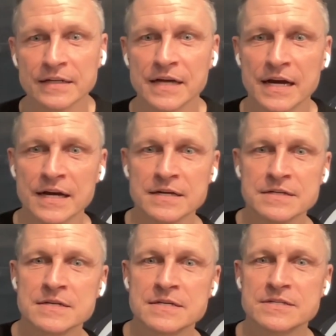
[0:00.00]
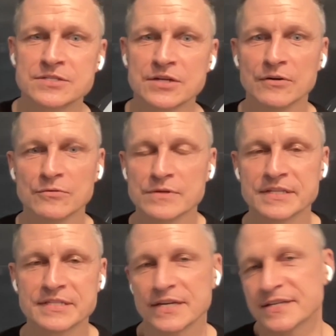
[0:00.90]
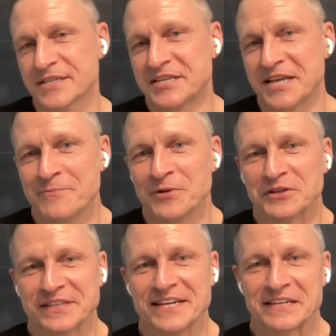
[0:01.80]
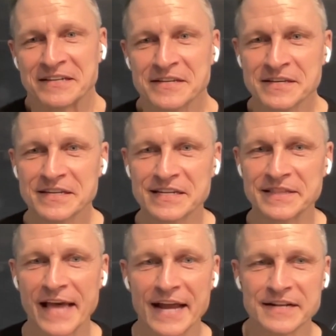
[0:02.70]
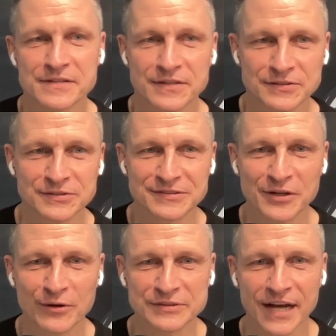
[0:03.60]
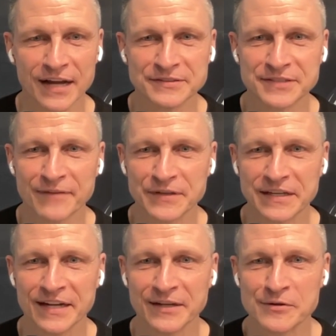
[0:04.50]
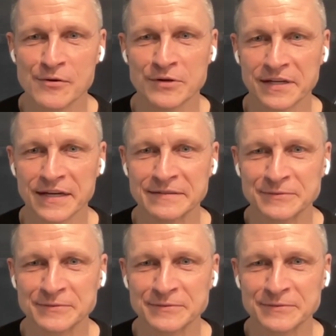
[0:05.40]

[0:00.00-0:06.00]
And so it's a similar thing in that, you know, it's kind of tough to get it going again.